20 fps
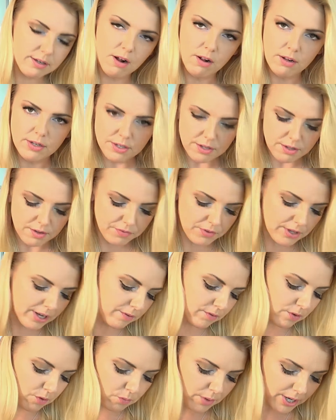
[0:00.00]
also the
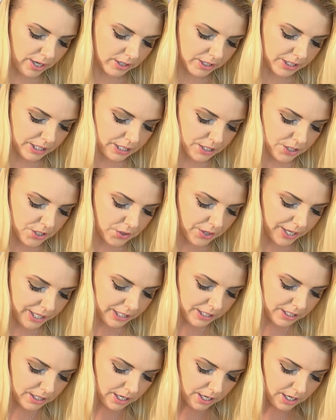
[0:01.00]
flavor. Red onion is
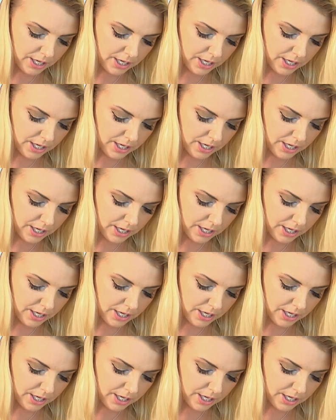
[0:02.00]
great.